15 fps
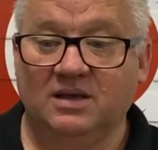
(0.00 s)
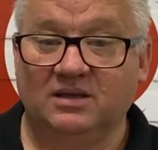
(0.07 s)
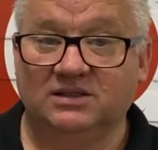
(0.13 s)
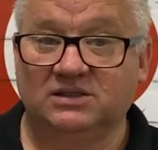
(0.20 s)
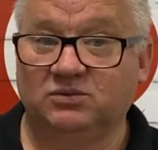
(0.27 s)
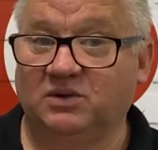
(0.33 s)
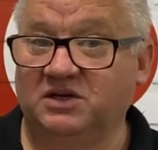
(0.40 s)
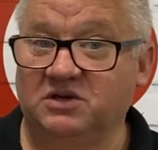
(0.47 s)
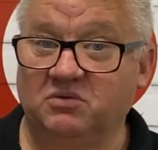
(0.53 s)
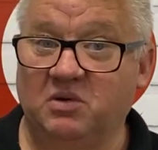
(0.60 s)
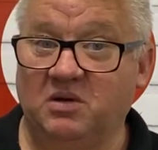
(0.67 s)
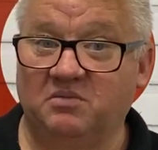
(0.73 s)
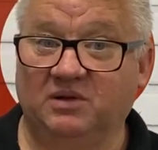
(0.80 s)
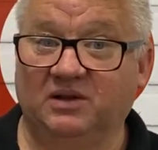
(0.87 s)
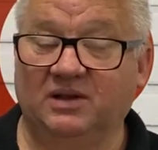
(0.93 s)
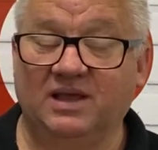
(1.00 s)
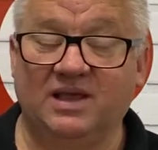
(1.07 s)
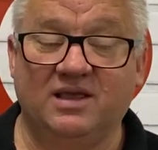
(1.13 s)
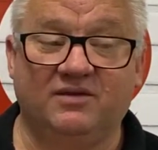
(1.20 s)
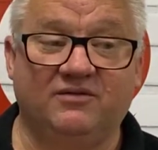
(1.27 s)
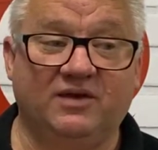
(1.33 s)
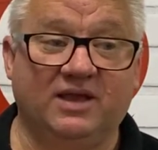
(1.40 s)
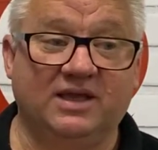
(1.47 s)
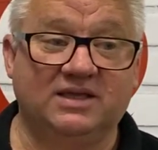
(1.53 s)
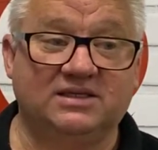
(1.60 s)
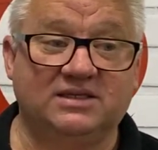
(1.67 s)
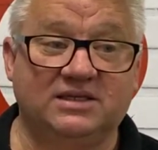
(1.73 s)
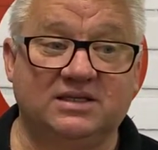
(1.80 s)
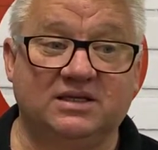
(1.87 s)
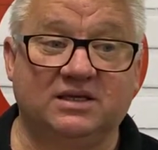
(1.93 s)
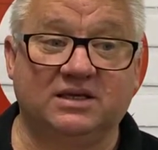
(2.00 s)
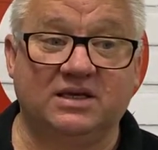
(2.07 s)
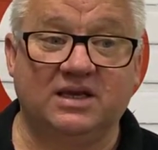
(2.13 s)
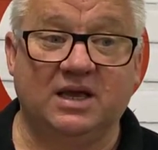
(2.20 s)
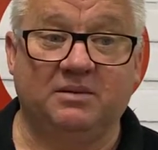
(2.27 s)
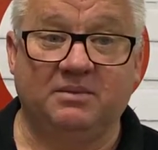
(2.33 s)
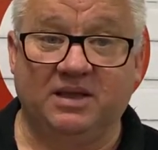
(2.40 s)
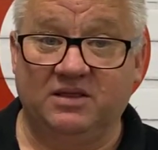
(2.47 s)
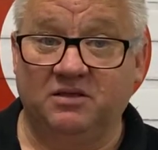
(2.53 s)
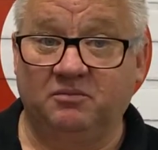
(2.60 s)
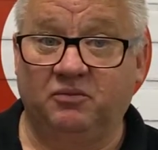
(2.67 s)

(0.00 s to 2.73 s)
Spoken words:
this one you won't believe, is in the